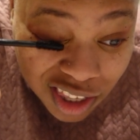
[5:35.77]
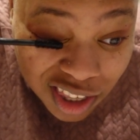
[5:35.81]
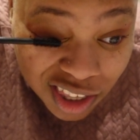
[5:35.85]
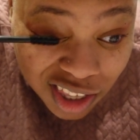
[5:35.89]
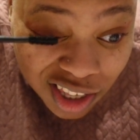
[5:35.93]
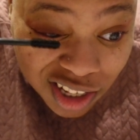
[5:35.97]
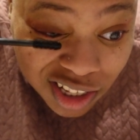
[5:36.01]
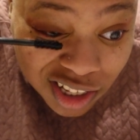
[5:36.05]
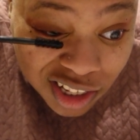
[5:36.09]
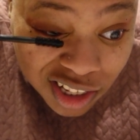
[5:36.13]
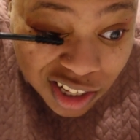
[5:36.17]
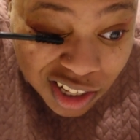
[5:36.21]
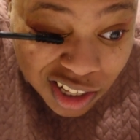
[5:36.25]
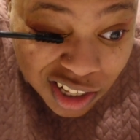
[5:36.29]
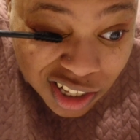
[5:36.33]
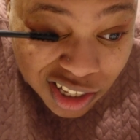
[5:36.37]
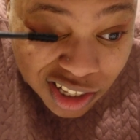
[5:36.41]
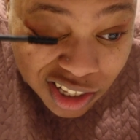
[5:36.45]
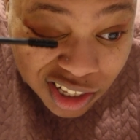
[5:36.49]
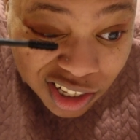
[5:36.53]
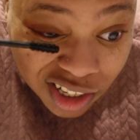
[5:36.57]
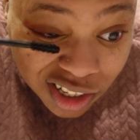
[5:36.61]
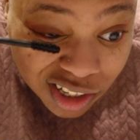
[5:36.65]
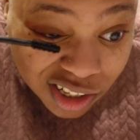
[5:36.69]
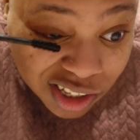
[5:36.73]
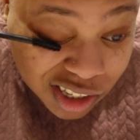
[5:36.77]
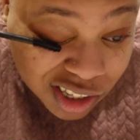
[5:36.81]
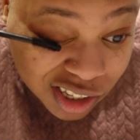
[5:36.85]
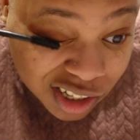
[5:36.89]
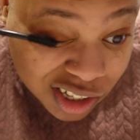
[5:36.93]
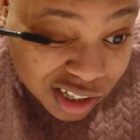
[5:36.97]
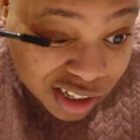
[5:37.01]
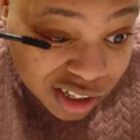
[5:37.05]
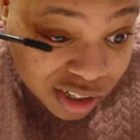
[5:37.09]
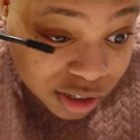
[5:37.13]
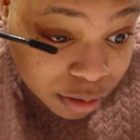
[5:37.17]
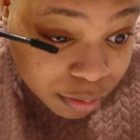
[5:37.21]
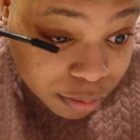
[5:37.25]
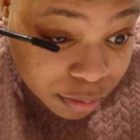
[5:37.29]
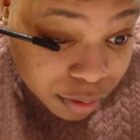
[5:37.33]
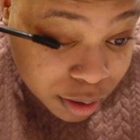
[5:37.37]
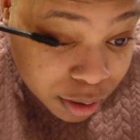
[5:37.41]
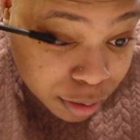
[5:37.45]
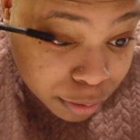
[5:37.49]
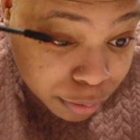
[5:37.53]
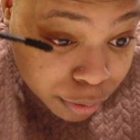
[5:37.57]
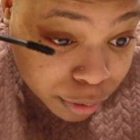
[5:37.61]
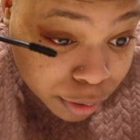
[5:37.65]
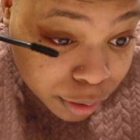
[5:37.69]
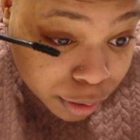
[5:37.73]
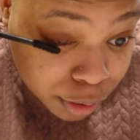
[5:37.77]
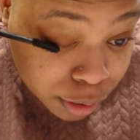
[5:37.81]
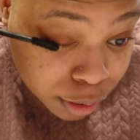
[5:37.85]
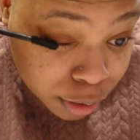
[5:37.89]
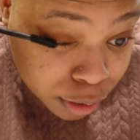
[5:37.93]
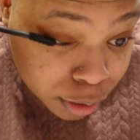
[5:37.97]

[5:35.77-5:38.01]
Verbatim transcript: As long as I don't get in trouble at work.